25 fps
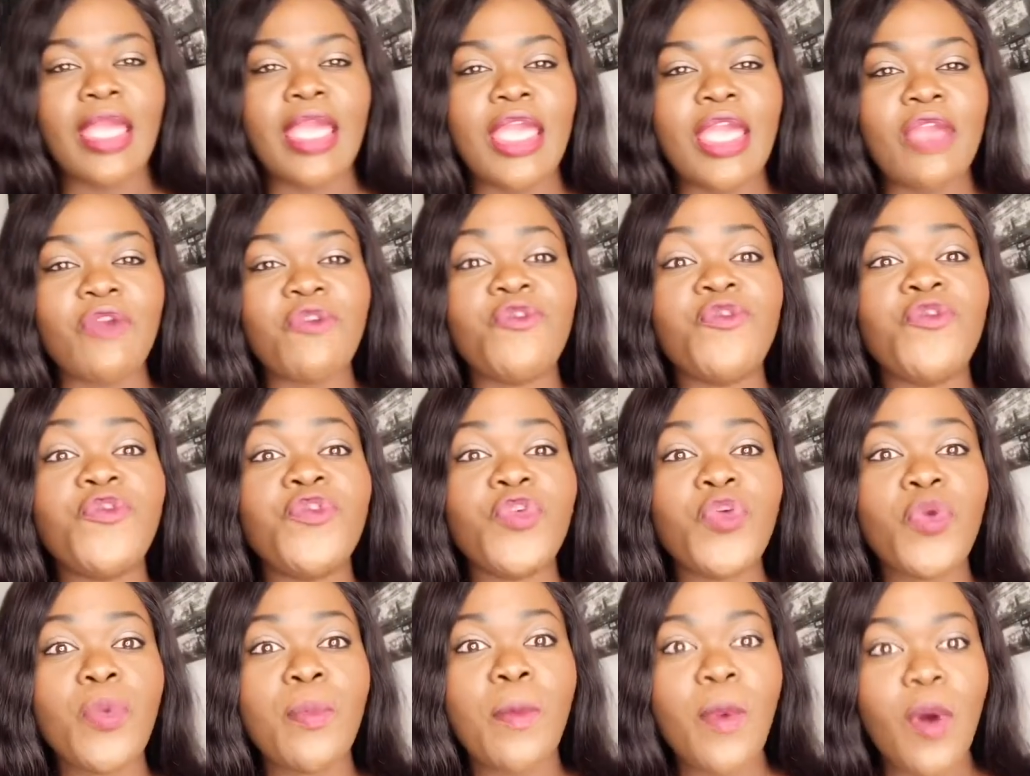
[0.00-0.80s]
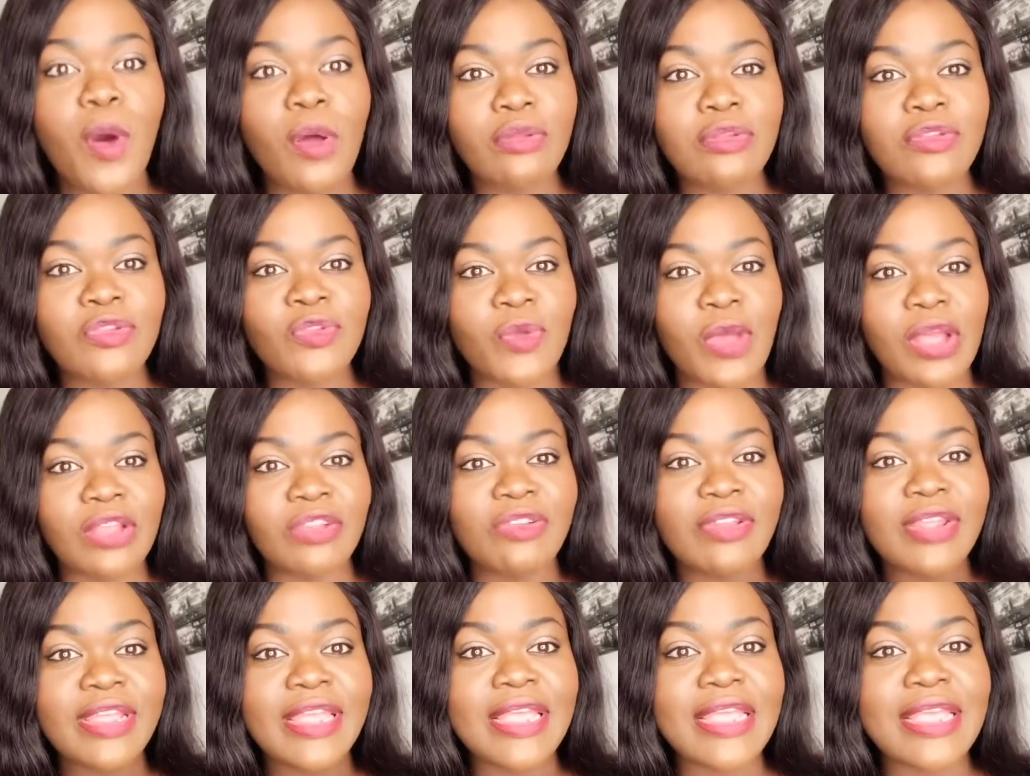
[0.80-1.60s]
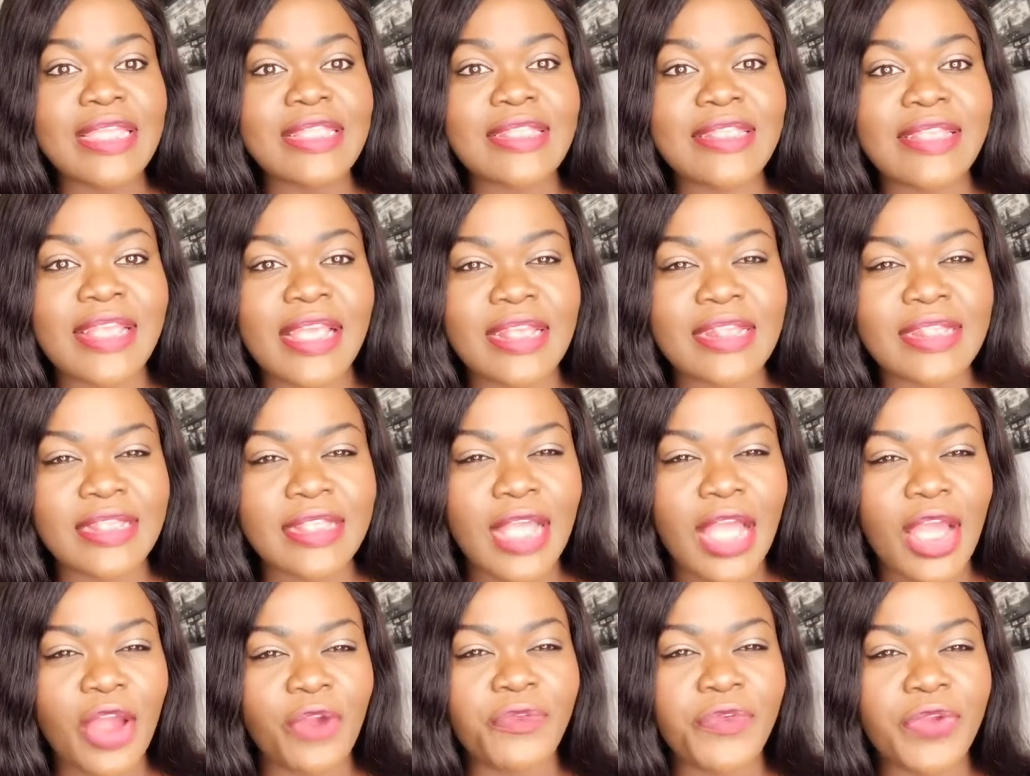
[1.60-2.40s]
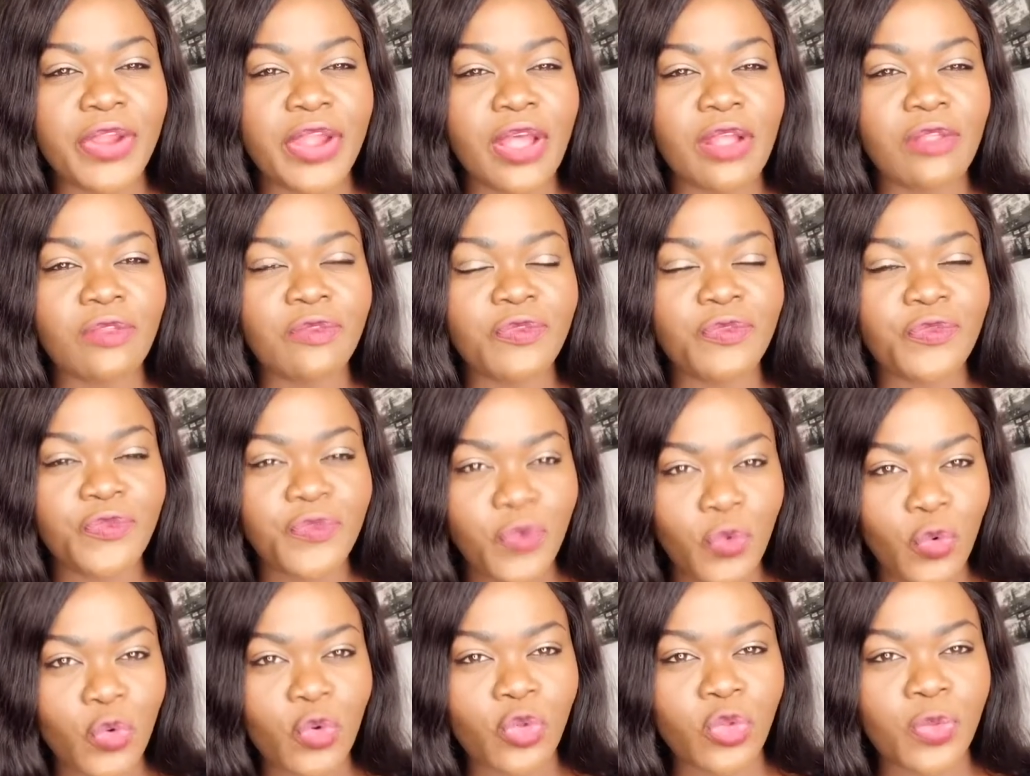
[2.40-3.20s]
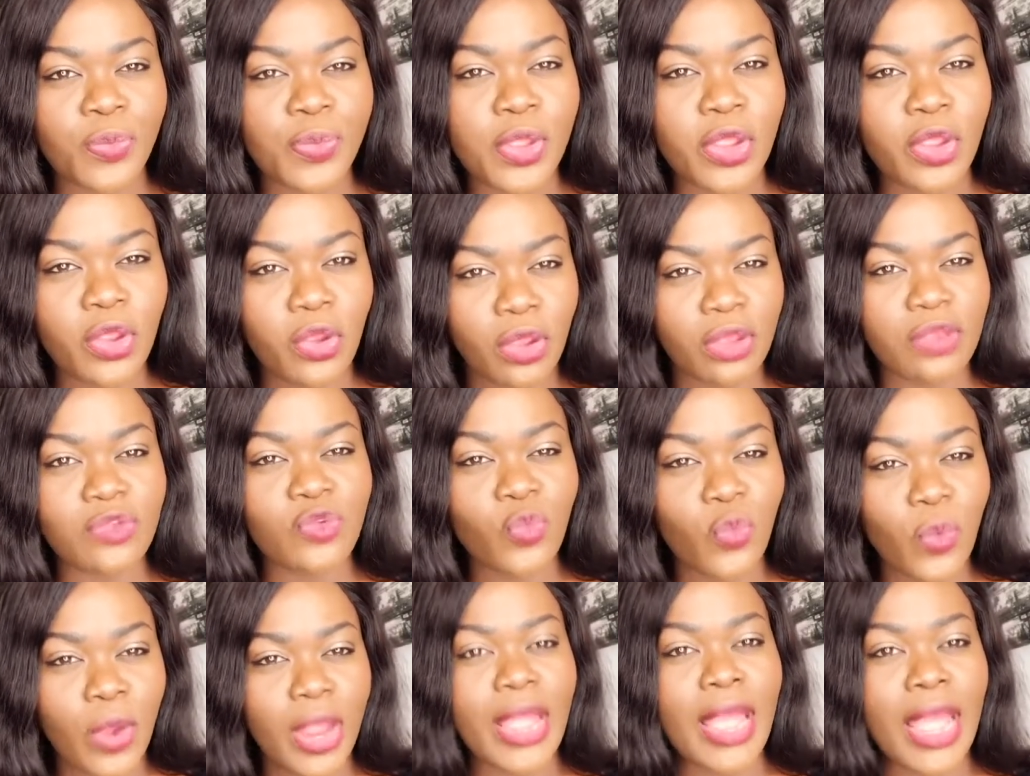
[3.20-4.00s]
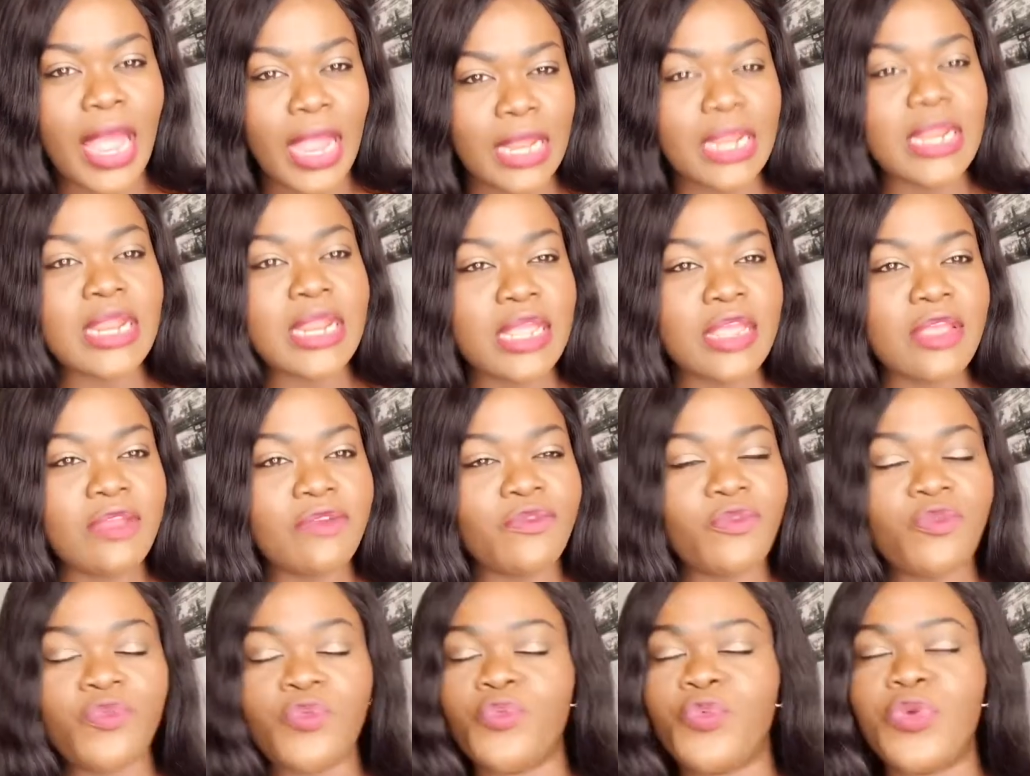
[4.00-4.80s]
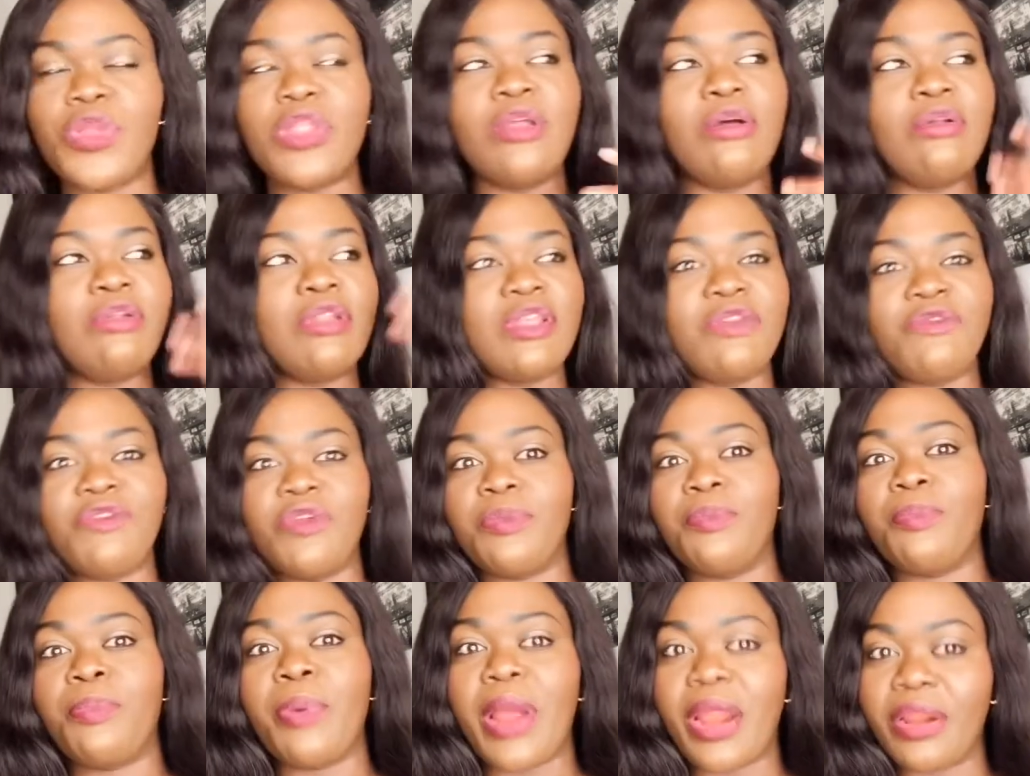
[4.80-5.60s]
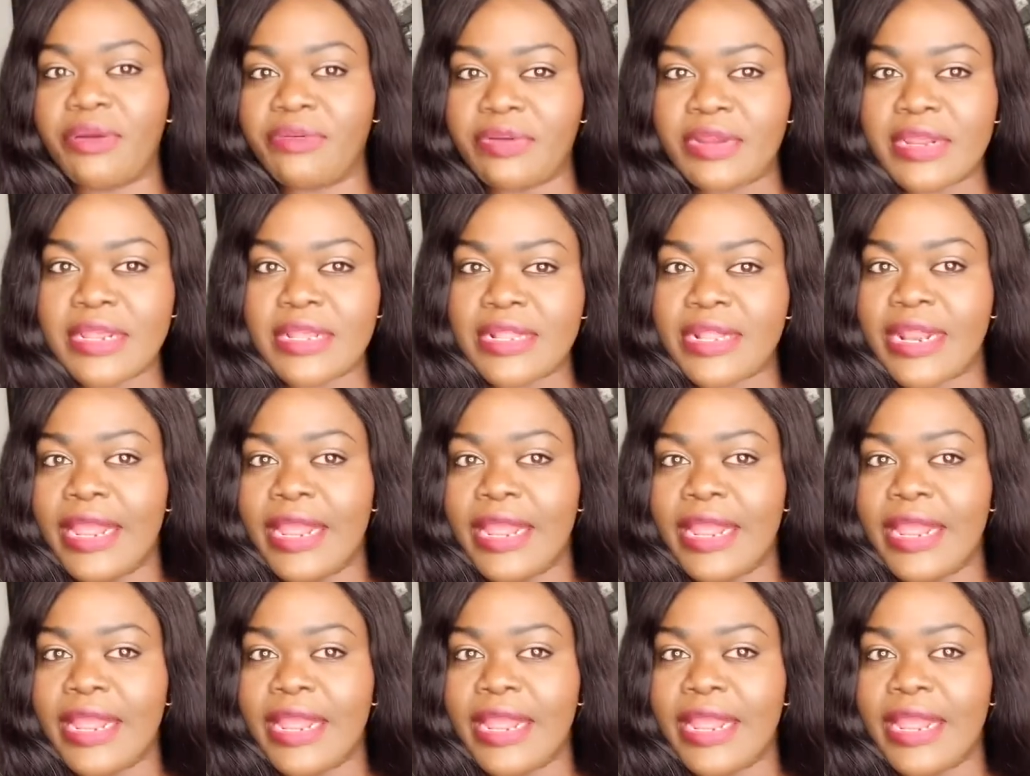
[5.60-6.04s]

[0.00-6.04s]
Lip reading: a few months to actually taste African food, because where I live, we don't live in Paris.